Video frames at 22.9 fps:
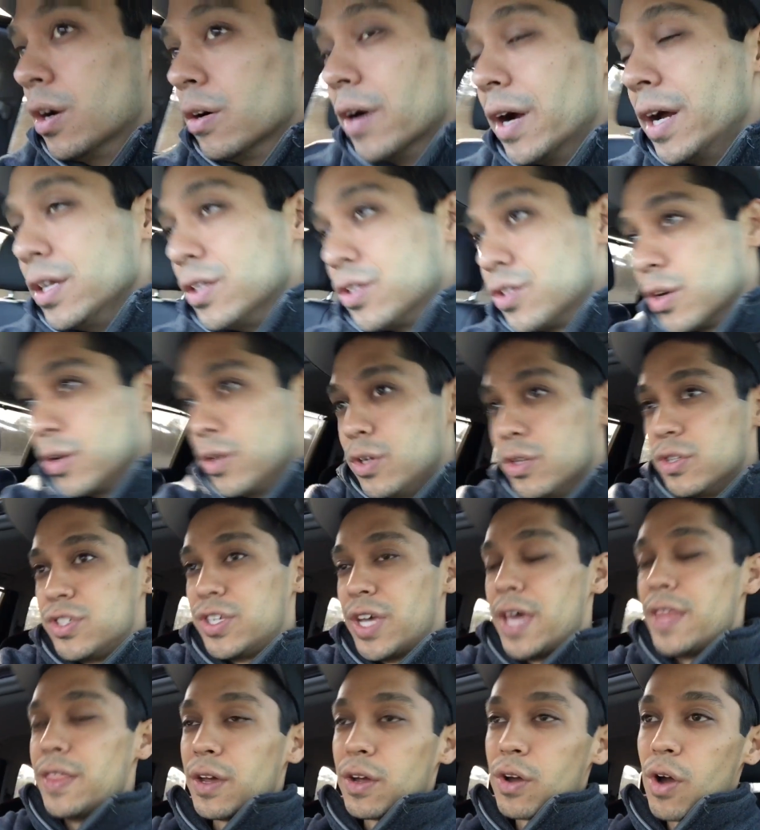right? So you
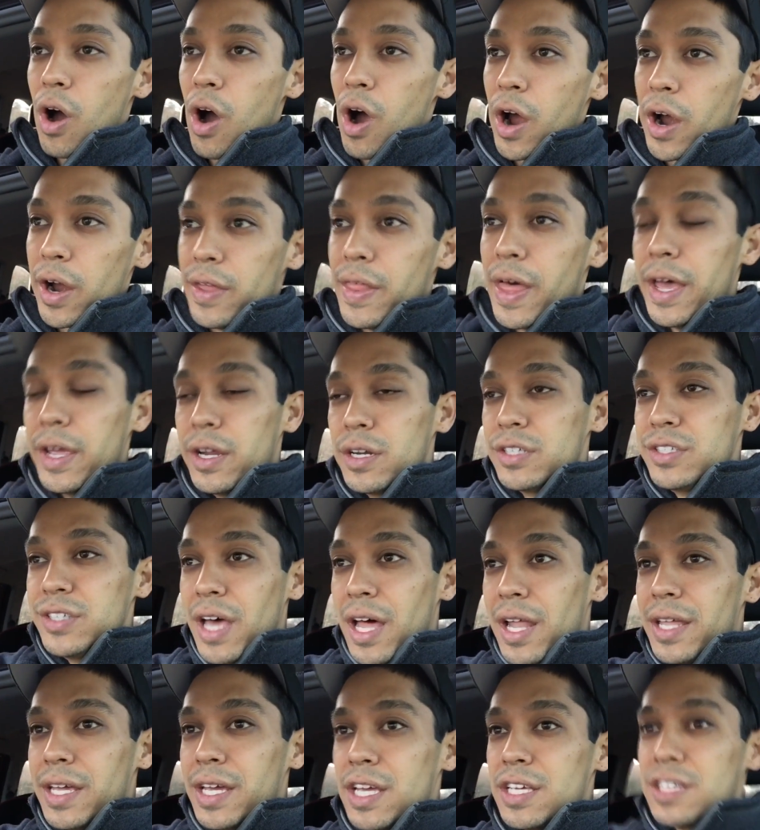say the car that you're
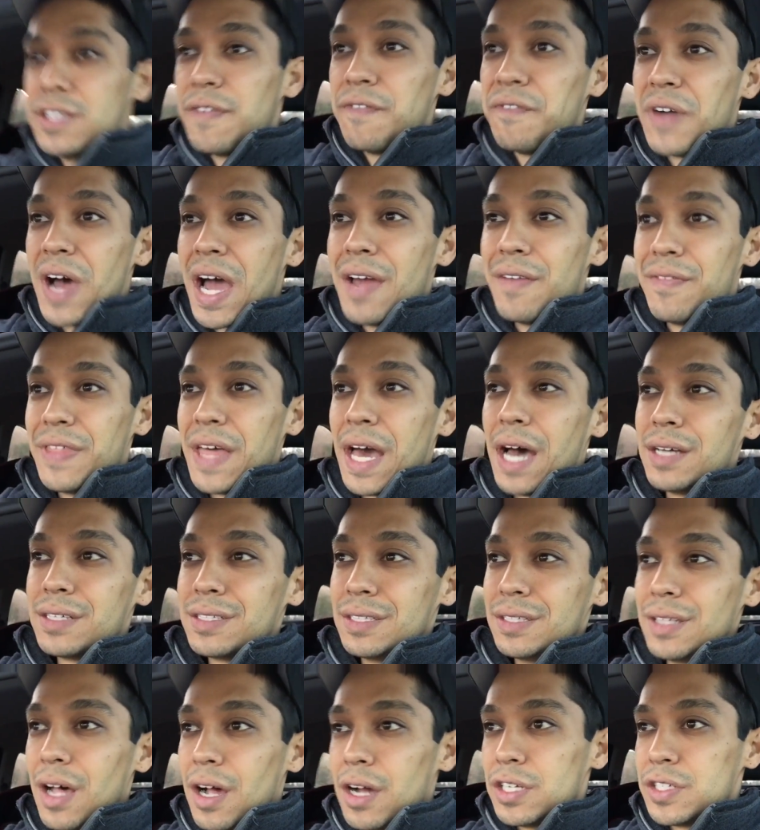selling is
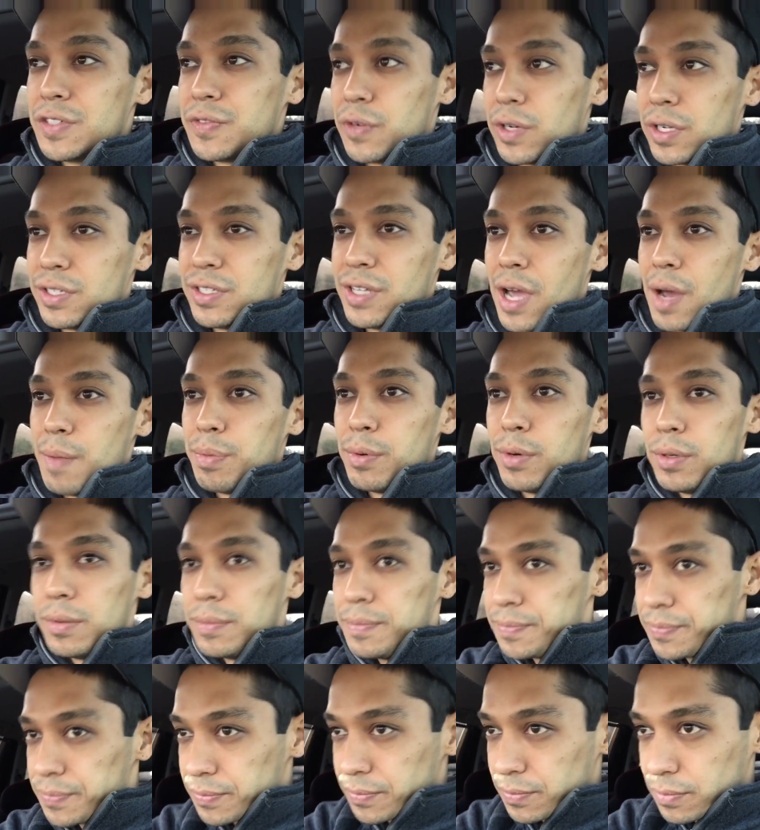$5,000, for example.
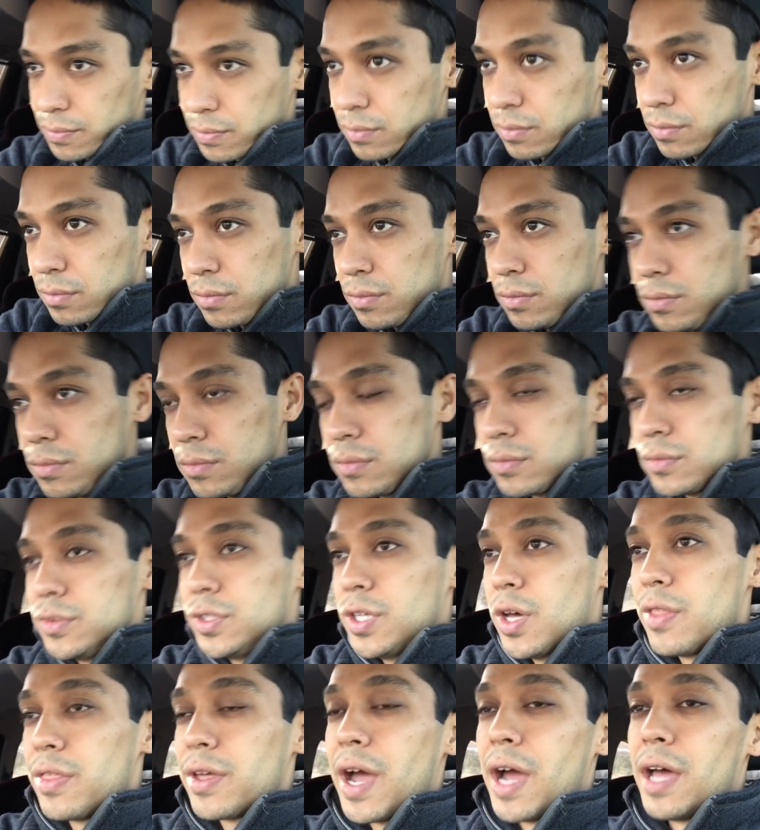
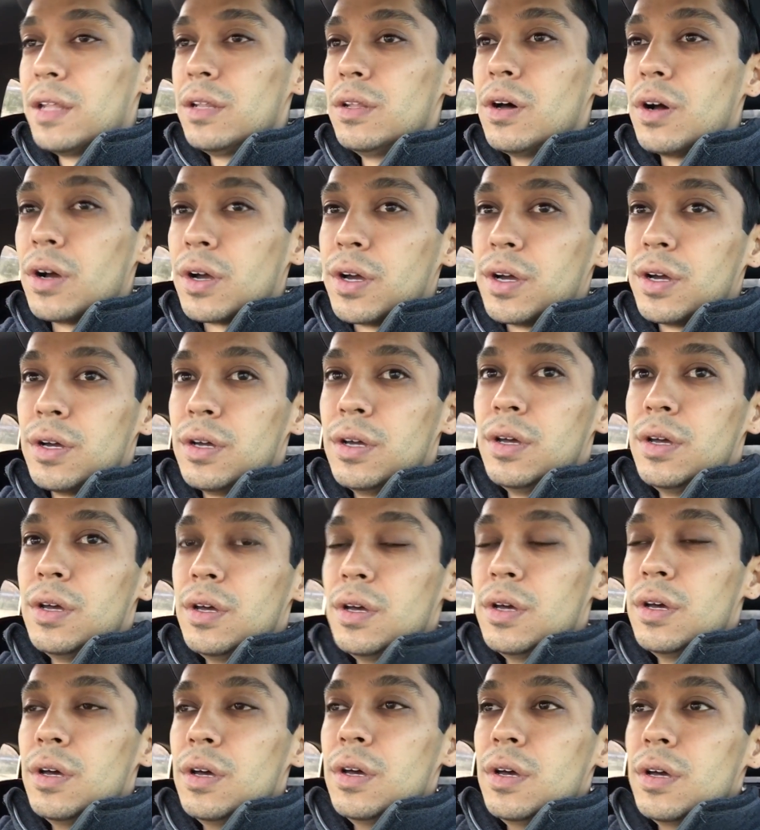Tell the guy, look,
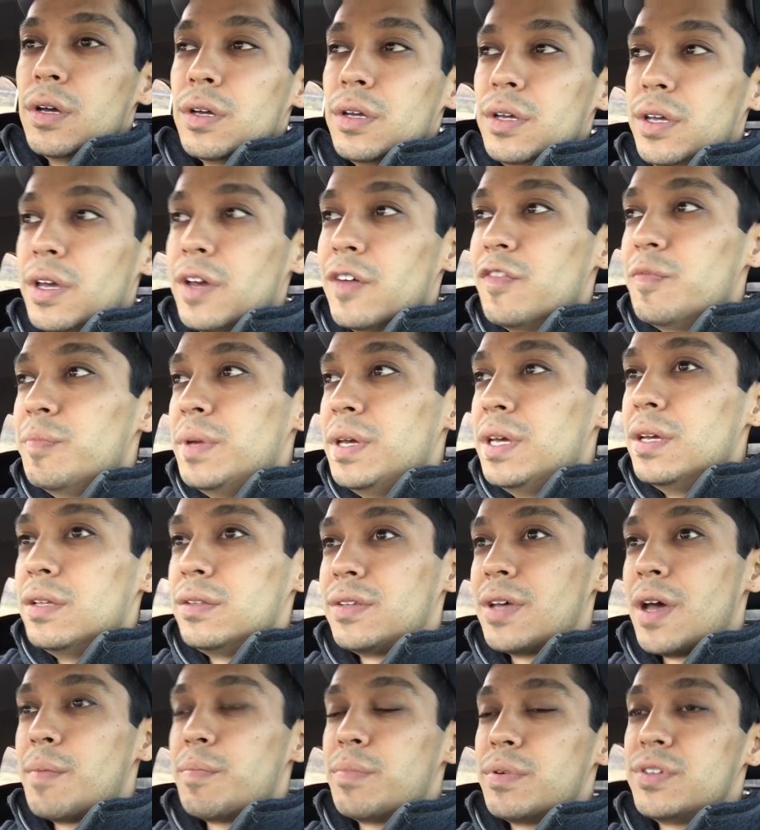give me
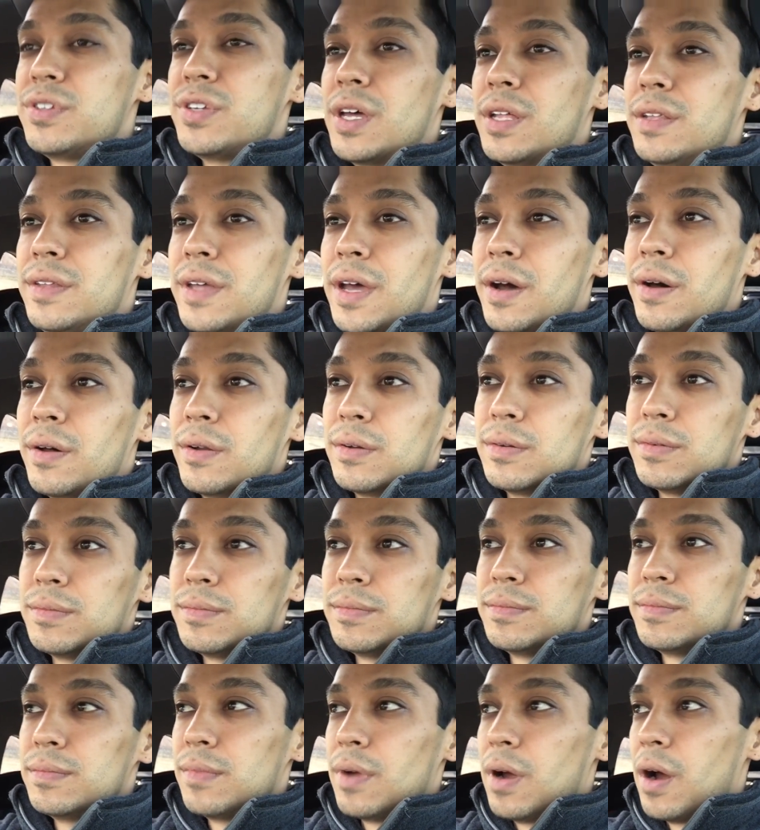10% down.
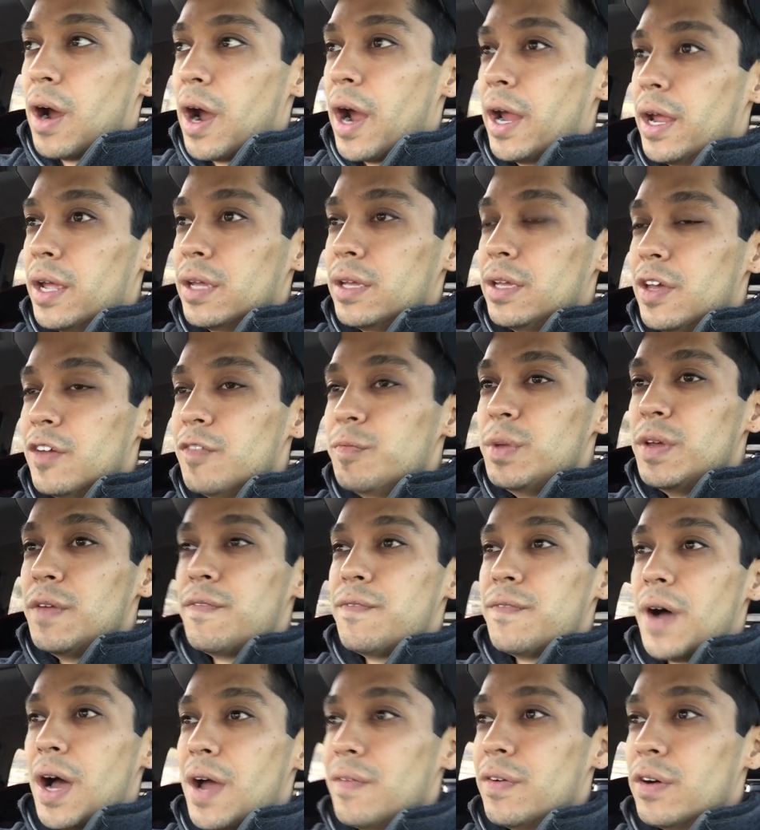All right, give me
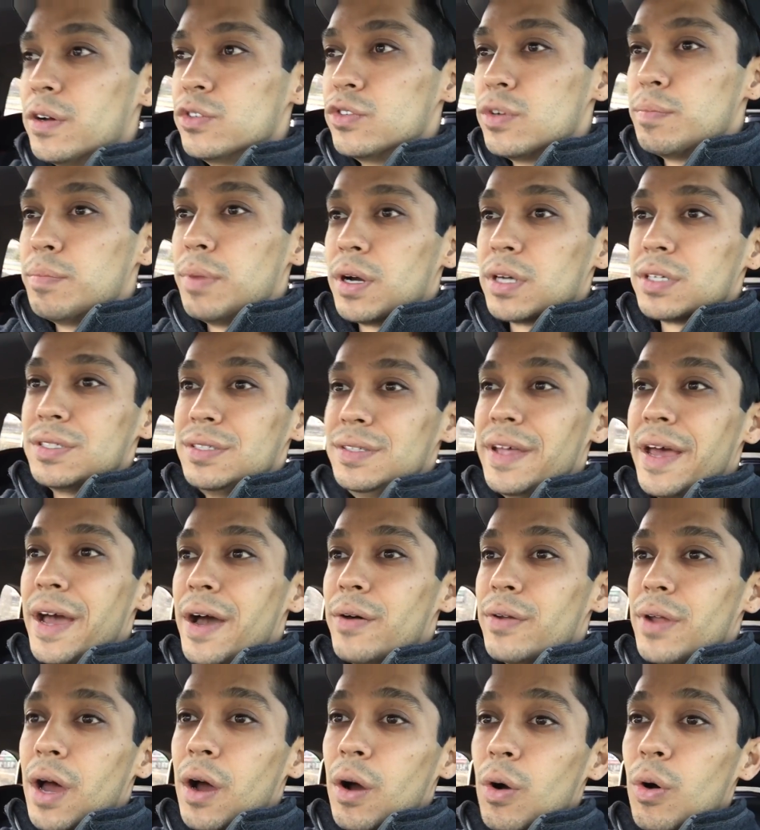500 bucks
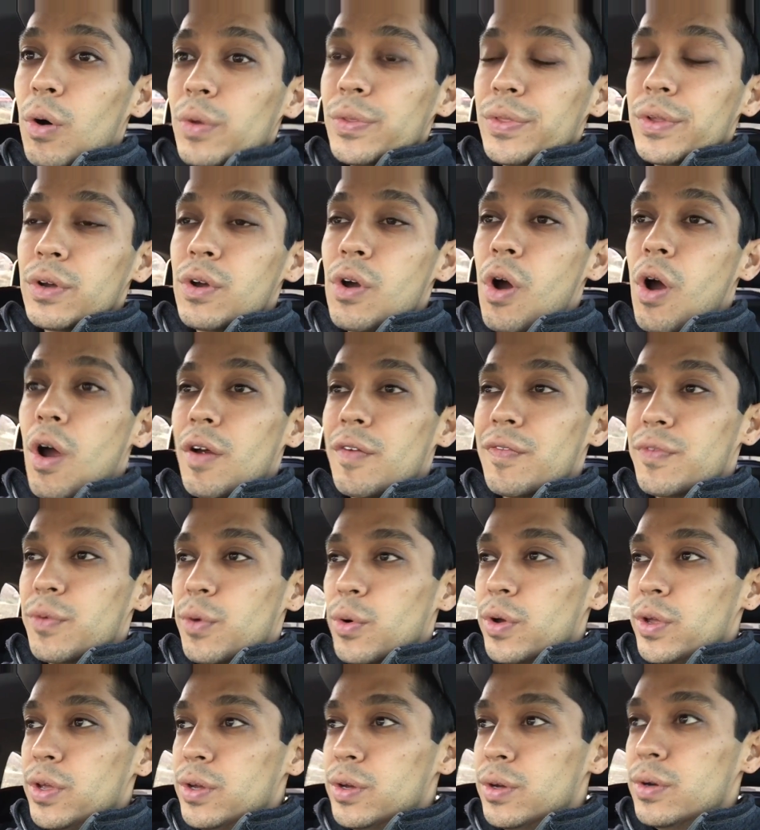down. I'll hold the car
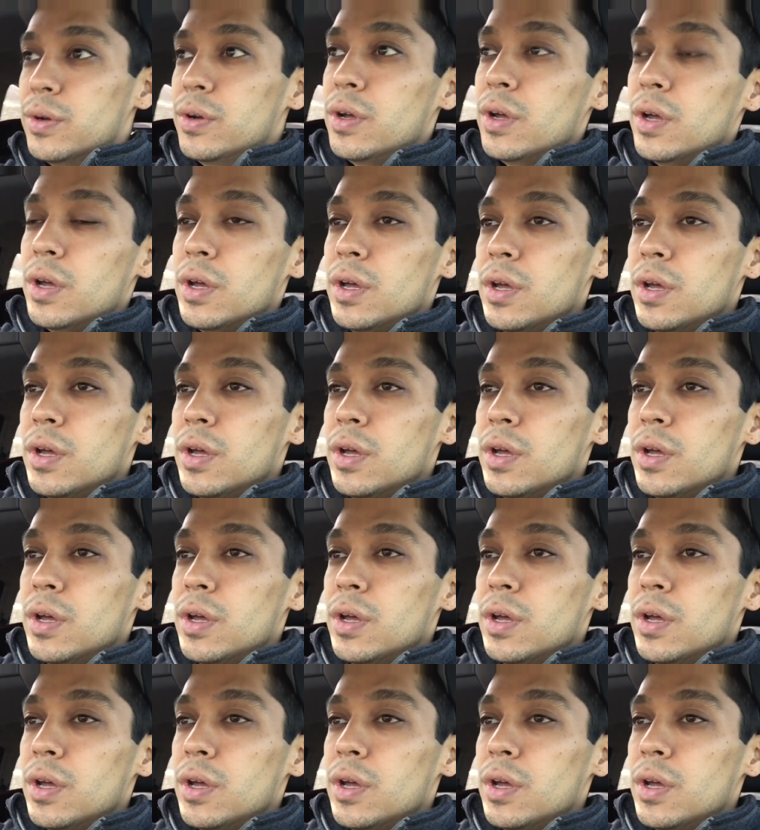for you